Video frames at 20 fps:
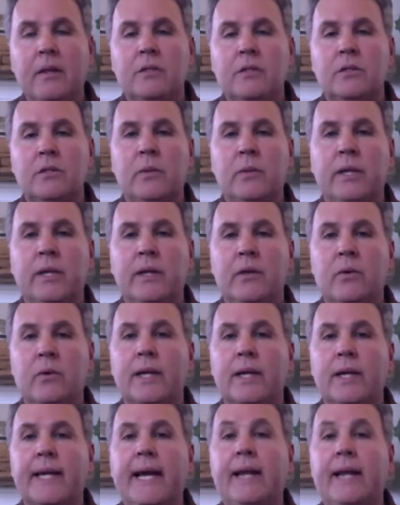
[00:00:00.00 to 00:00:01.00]
So we get
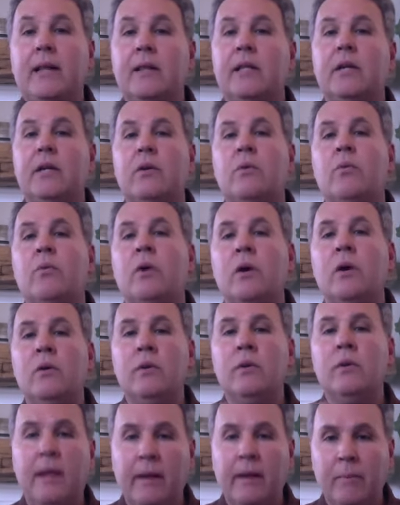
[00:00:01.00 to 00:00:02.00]
organically
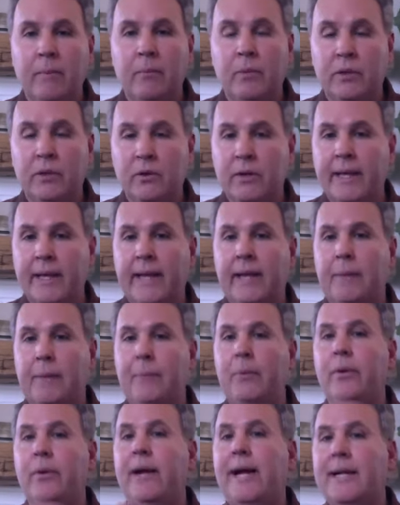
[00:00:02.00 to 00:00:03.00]
grown hemp with
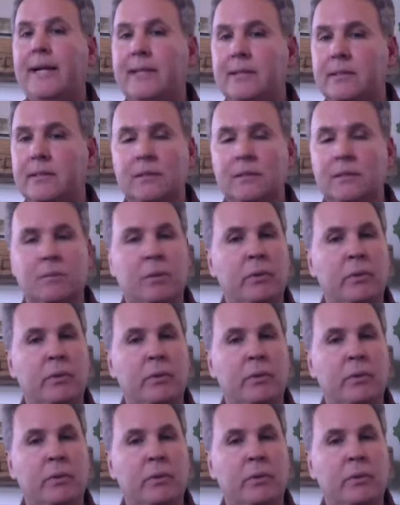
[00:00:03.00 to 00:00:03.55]
organic practices,